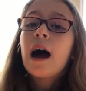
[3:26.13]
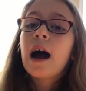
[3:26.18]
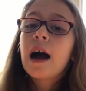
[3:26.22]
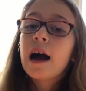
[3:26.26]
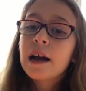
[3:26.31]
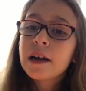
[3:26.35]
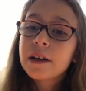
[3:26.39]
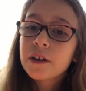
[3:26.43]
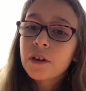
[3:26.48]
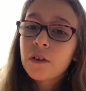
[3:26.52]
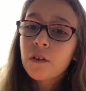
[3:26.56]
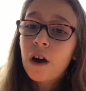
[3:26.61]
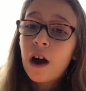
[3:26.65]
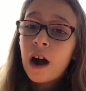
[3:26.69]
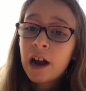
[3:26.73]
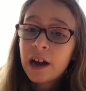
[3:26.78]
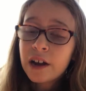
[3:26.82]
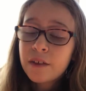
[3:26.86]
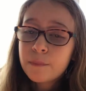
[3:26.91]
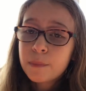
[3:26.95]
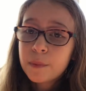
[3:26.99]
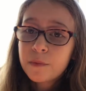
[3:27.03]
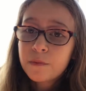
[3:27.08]
I know
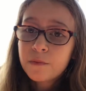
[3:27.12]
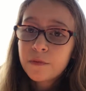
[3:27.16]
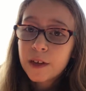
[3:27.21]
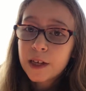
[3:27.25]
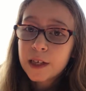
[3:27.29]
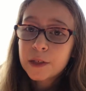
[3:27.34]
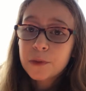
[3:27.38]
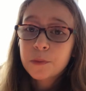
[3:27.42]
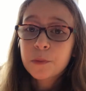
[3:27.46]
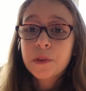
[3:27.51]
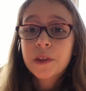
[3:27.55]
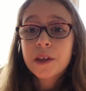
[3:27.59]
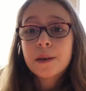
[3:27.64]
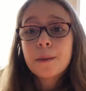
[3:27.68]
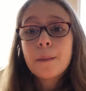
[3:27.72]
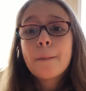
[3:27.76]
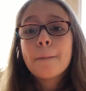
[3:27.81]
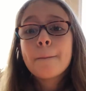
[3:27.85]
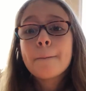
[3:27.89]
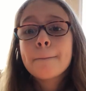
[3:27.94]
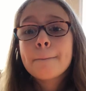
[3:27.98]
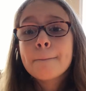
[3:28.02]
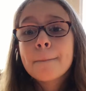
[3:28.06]
I have been faced with
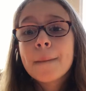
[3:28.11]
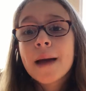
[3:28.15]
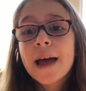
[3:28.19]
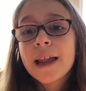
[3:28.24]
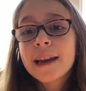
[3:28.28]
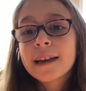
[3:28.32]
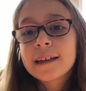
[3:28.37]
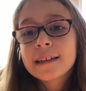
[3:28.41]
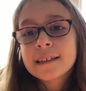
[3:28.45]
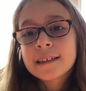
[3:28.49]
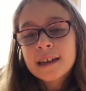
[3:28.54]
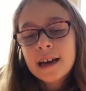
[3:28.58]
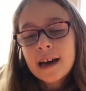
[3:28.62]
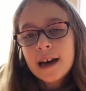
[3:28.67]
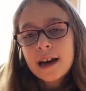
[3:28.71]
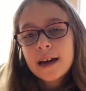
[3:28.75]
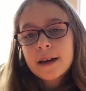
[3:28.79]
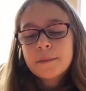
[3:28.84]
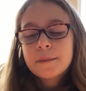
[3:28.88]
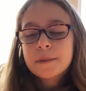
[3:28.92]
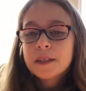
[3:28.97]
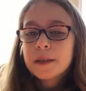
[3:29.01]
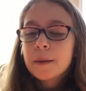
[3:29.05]
it many
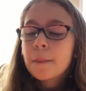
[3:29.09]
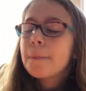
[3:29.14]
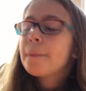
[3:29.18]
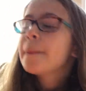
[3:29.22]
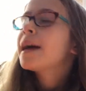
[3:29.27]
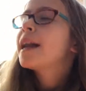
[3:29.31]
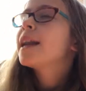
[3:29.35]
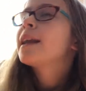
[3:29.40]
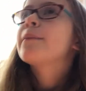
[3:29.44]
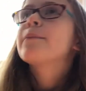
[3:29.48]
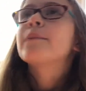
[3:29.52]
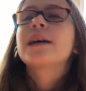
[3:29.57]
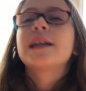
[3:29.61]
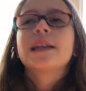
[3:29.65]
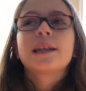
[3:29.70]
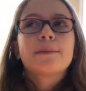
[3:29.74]
times, many.